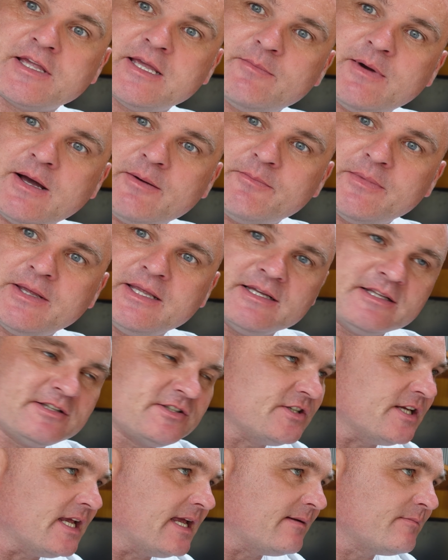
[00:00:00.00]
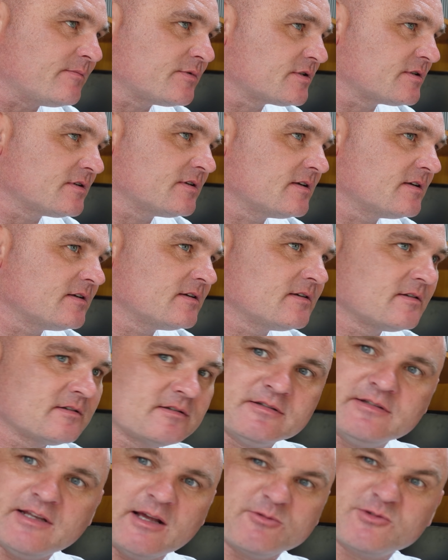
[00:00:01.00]
kebab meat and chips.
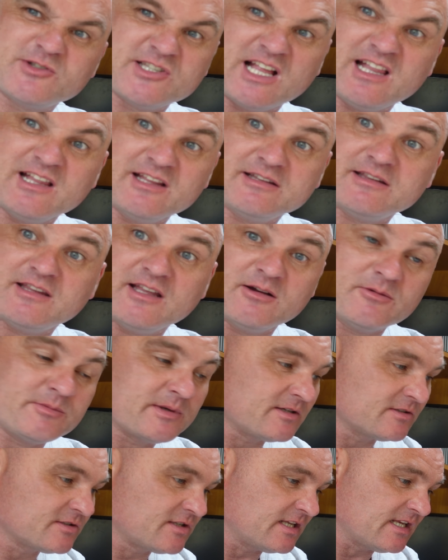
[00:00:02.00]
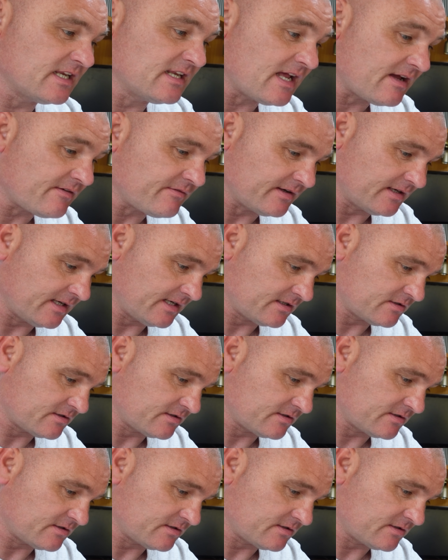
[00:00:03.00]
No salad though, because they didn't have any.